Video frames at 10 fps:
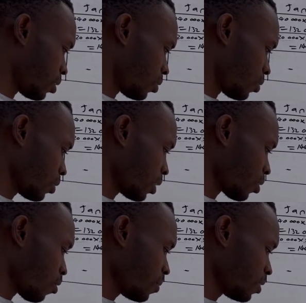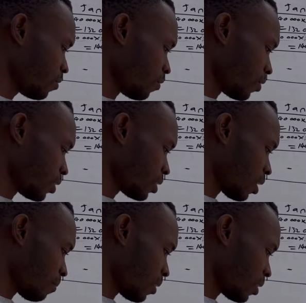Okay, commission for
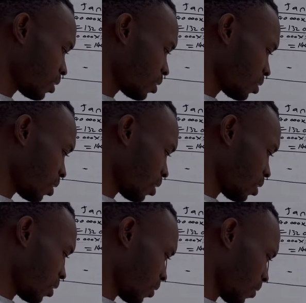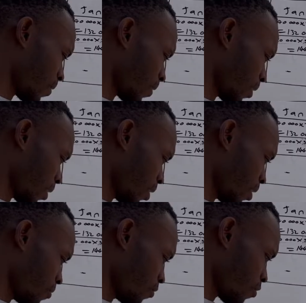December, it
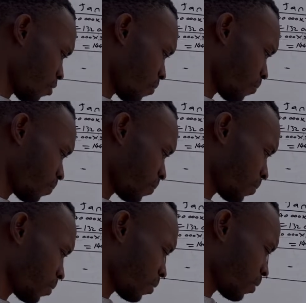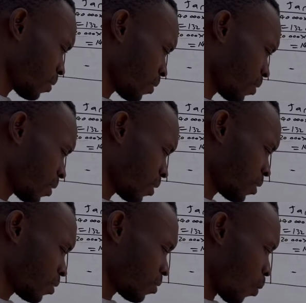came from
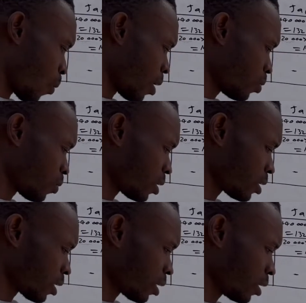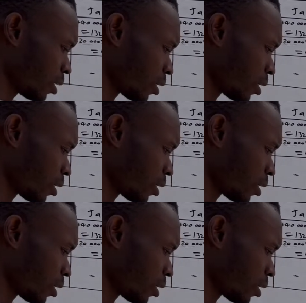123